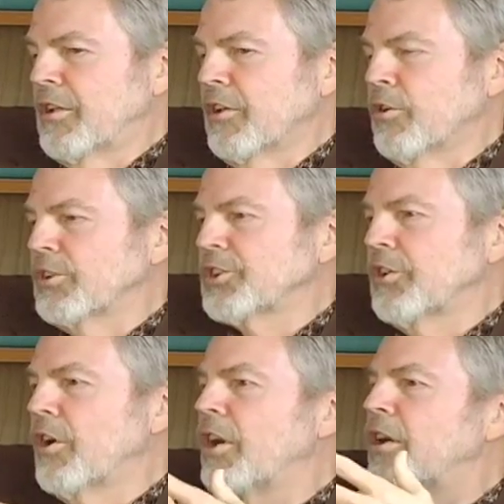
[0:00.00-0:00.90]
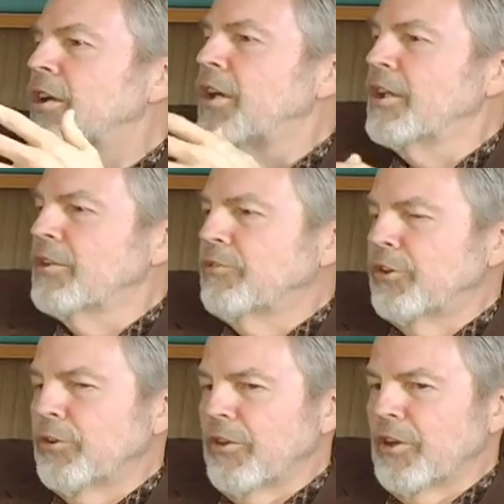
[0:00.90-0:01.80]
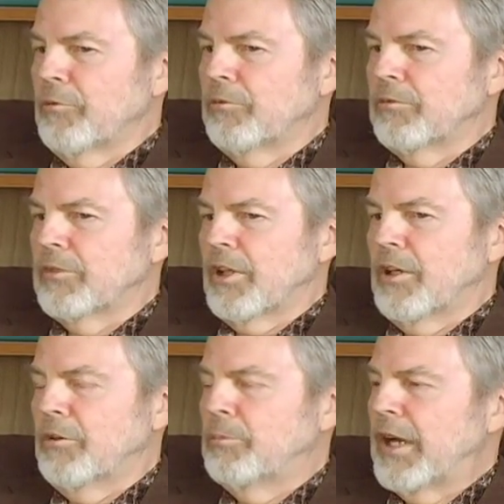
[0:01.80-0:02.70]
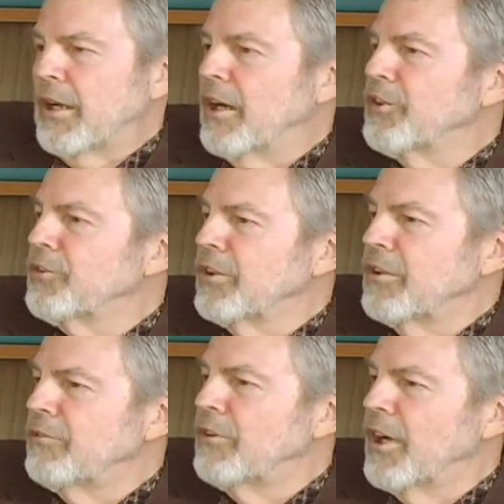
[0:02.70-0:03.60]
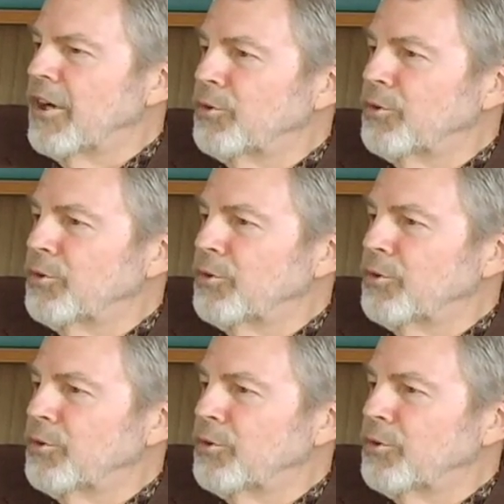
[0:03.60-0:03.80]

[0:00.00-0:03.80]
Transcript: And of course, there are fewer than uh, about 100 uh,